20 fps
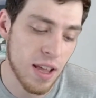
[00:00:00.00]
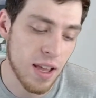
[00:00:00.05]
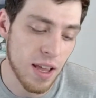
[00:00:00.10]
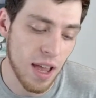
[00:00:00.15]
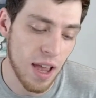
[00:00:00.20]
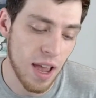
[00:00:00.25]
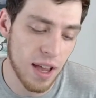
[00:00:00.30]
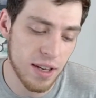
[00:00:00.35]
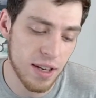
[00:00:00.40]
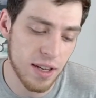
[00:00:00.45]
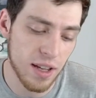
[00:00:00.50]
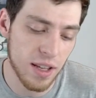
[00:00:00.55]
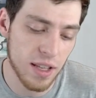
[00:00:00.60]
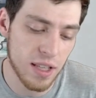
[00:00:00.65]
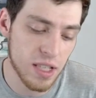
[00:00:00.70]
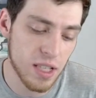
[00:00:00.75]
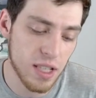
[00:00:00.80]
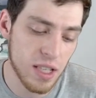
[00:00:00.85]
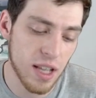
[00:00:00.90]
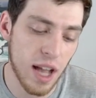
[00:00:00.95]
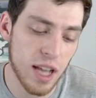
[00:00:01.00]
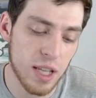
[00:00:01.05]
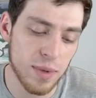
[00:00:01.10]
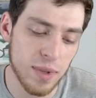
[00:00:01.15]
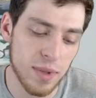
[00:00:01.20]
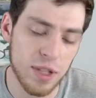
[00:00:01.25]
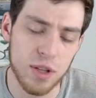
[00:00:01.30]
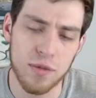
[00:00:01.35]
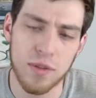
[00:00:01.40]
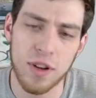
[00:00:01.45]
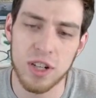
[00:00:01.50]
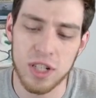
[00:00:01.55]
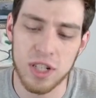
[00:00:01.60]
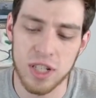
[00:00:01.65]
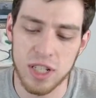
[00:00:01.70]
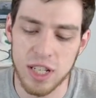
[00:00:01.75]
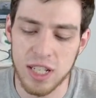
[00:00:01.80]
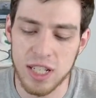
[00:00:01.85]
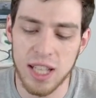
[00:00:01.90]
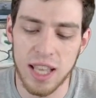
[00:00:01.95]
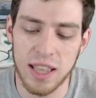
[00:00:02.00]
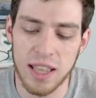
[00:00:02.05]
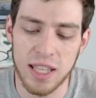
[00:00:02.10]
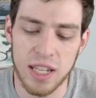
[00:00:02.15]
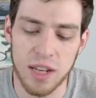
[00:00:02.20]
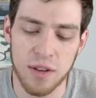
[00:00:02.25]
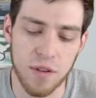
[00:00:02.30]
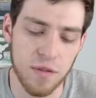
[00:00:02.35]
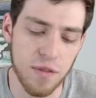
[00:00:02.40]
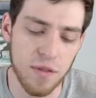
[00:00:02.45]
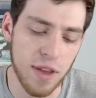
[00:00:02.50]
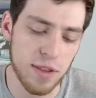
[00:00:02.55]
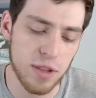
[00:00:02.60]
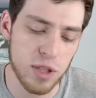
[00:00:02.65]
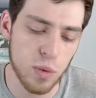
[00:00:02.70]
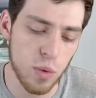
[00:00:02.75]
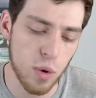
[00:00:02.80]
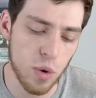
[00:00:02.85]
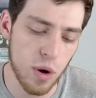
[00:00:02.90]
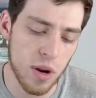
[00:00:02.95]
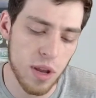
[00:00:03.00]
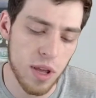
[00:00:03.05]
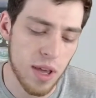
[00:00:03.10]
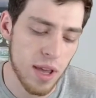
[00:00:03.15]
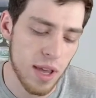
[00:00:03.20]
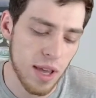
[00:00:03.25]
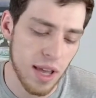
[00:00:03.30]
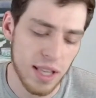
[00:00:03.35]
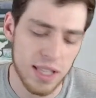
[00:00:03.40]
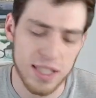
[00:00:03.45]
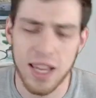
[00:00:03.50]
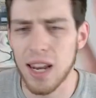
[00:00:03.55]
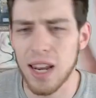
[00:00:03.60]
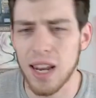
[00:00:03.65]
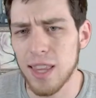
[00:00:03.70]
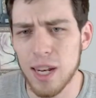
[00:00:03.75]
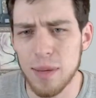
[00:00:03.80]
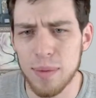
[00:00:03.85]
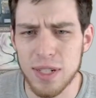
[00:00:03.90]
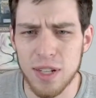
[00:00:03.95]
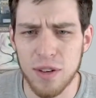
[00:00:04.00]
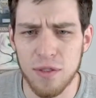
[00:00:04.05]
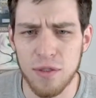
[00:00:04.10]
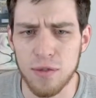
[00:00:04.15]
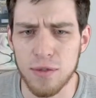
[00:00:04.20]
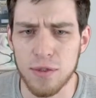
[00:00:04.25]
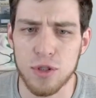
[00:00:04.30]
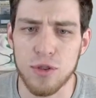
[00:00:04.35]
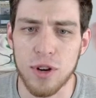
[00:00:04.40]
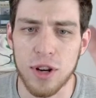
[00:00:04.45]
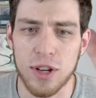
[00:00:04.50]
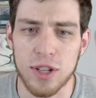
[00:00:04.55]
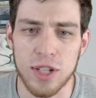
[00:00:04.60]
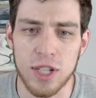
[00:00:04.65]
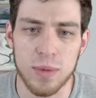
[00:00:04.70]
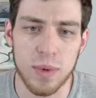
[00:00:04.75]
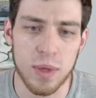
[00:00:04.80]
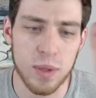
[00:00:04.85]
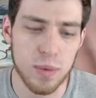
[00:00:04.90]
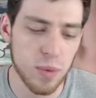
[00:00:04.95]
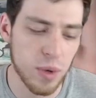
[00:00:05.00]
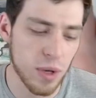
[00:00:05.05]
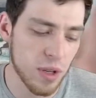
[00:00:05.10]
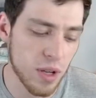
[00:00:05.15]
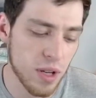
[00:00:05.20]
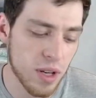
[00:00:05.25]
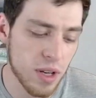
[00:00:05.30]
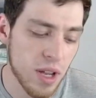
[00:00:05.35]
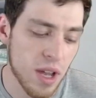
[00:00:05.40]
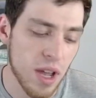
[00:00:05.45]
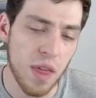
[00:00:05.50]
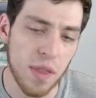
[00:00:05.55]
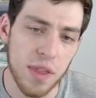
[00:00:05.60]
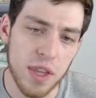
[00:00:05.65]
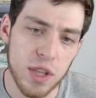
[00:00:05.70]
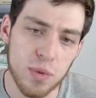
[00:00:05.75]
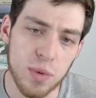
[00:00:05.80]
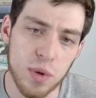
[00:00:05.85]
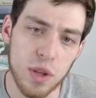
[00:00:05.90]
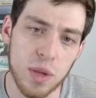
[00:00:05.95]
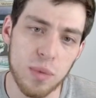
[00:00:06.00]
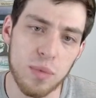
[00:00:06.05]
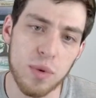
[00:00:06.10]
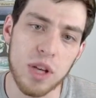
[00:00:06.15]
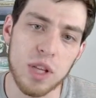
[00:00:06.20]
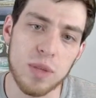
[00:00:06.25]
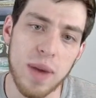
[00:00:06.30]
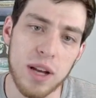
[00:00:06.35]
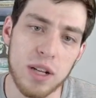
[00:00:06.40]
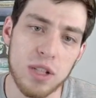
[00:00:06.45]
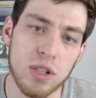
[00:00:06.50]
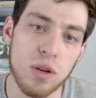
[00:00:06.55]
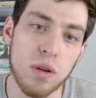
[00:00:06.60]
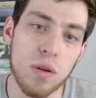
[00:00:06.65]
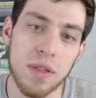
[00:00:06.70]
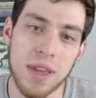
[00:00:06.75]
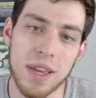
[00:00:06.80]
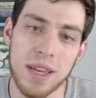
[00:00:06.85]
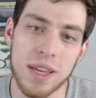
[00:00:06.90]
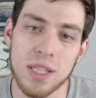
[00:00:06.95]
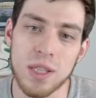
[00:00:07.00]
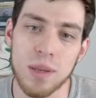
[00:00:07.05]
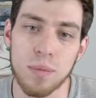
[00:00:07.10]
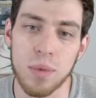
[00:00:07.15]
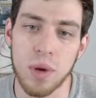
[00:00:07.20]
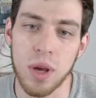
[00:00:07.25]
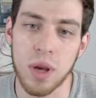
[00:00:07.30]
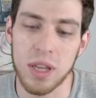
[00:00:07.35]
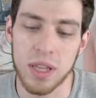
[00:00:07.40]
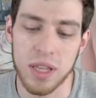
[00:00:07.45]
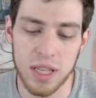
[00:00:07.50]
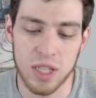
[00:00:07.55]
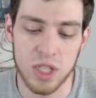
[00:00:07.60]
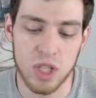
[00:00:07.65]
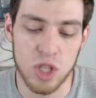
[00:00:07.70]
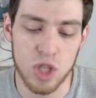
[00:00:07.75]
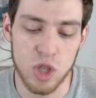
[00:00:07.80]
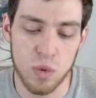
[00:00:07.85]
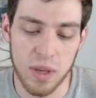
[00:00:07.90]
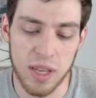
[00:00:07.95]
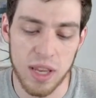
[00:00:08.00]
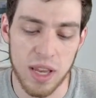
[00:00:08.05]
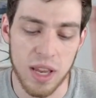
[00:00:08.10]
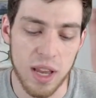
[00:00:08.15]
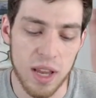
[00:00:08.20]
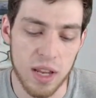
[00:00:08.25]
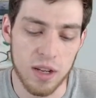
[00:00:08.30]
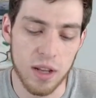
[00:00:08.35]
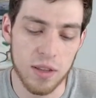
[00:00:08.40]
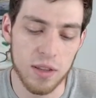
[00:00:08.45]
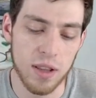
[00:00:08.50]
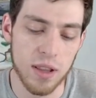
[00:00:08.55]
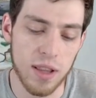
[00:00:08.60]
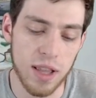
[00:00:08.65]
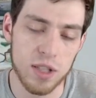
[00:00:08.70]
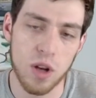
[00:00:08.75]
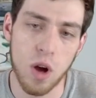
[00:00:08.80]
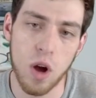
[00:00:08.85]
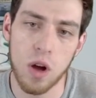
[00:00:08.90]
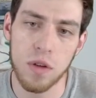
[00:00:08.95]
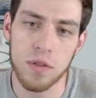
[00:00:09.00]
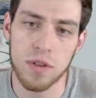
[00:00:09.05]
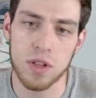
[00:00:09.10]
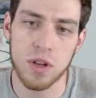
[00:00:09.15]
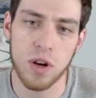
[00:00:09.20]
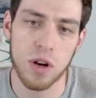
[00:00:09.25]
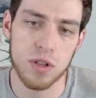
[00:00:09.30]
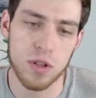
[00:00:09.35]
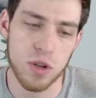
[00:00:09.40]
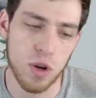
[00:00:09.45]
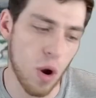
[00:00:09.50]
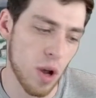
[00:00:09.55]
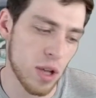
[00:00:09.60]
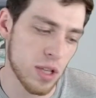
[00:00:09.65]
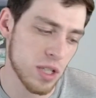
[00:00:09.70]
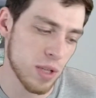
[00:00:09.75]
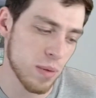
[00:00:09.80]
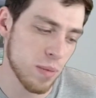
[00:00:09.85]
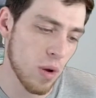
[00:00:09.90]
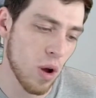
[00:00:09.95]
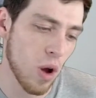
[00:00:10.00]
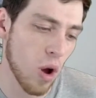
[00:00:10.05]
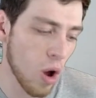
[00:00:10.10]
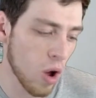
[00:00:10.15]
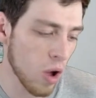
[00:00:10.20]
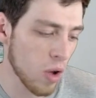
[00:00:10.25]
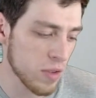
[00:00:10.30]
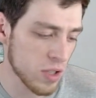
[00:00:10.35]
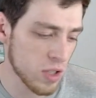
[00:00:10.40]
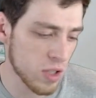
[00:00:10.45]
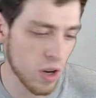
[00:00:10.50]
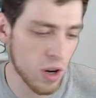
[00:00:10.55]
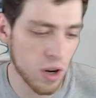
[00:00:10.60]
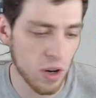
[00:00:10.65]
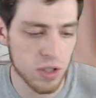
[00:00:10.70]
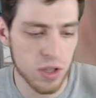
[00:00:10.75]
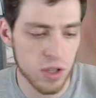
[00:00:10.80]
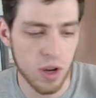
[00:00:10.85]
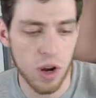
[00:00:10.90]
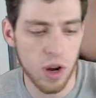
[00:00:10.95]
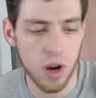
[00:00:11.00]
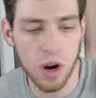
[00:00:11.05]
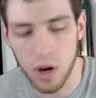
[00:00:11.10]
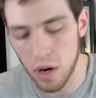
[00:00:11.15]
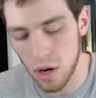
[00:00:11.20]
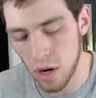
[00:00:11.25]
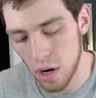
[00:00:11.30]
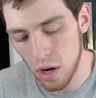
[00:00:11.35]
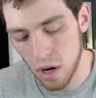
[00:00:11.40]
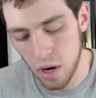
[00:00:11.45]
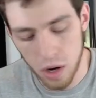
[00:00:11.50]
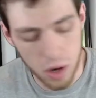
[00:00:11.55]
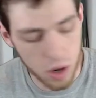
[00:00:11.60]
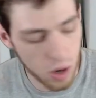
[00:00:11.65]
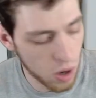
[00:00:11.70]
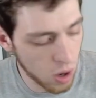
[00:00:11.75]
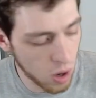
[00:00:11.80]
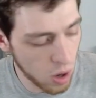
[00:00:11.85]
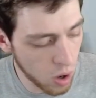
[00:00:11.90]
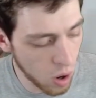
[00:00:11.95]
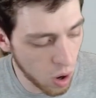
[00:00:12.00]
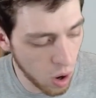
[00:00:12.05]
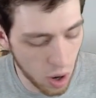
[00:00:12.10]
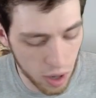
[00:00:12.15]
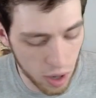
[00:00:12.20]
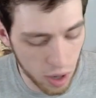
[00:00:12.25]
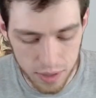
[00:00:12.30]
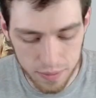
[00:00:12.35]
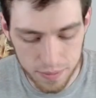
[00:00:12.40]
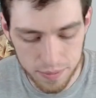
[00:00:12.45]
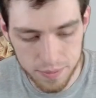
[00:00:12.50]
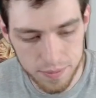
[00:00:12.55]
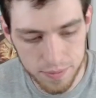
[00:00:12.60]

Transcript: And Cosmic Intervention is a slightly different Faith's Reward. It's got a little bit different restrictions, but it's pretty good. This one only brings back 2 things, but it's sweet nonetheless. All these cards are awesome. All these cards are awesome.